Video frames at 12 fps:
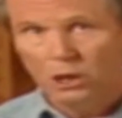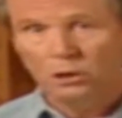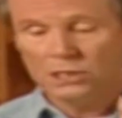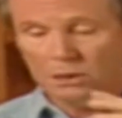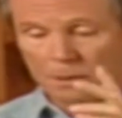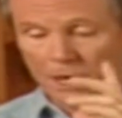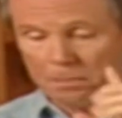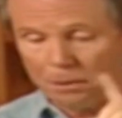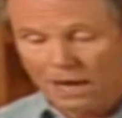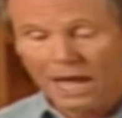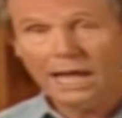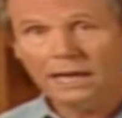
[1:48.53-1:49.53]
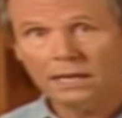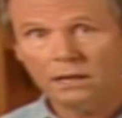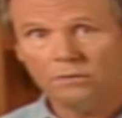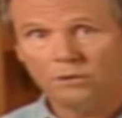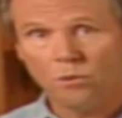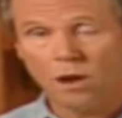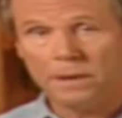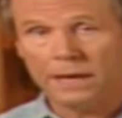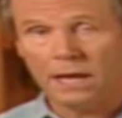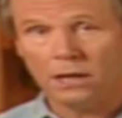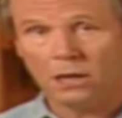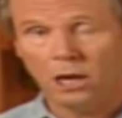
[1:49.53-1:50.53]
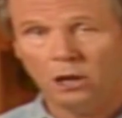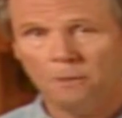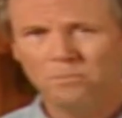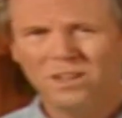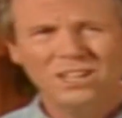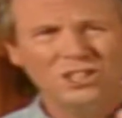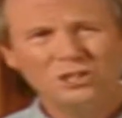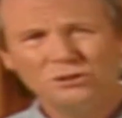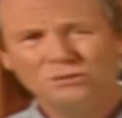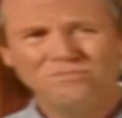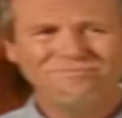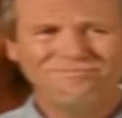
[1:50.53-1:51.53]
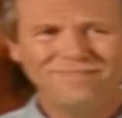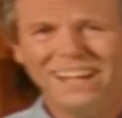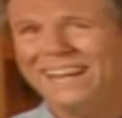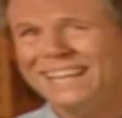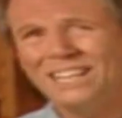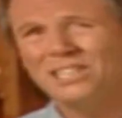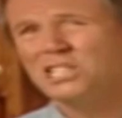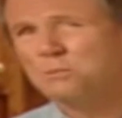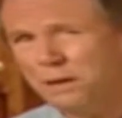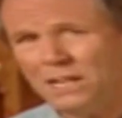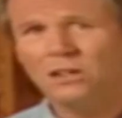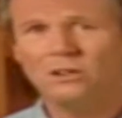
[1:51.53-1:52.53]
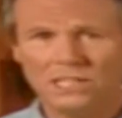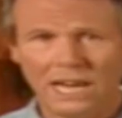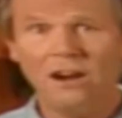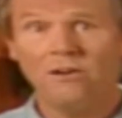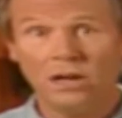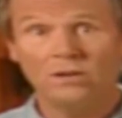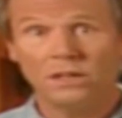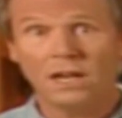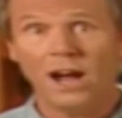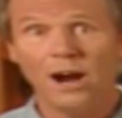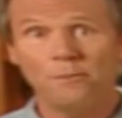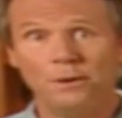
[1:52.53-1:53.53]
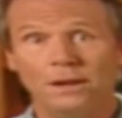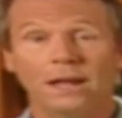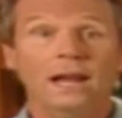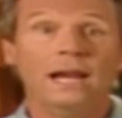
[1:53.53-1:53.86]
You simply apply a little of the rubbing alcohol to an inconspicuous area of the carpet,